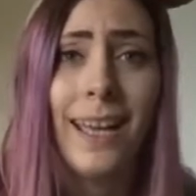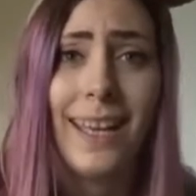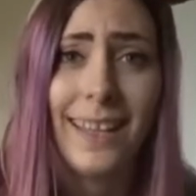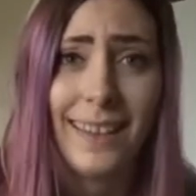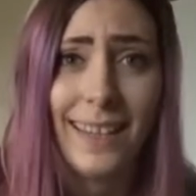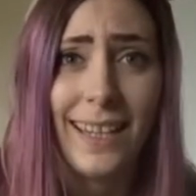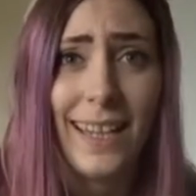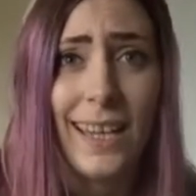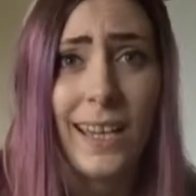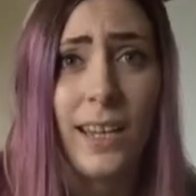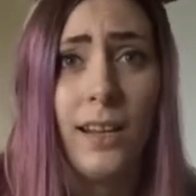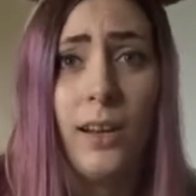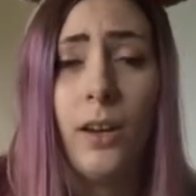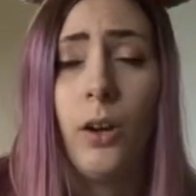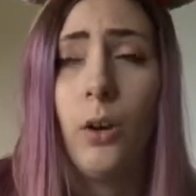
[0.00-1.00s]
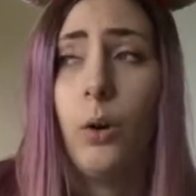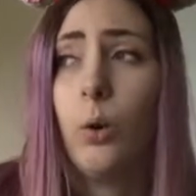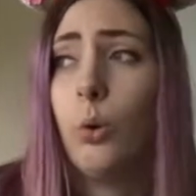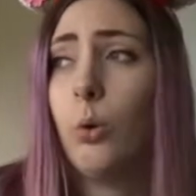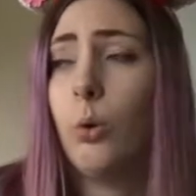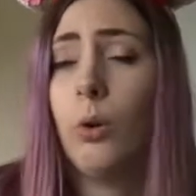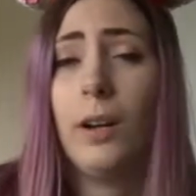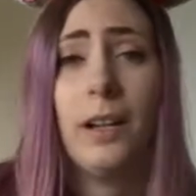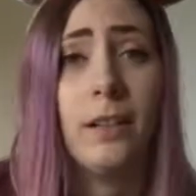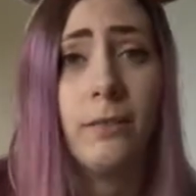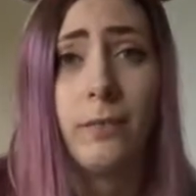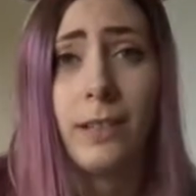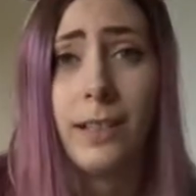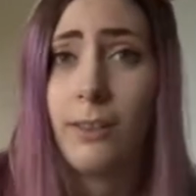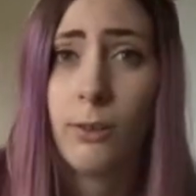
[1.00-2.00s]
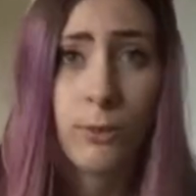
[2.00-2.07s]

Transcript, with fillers: in the heat or in a really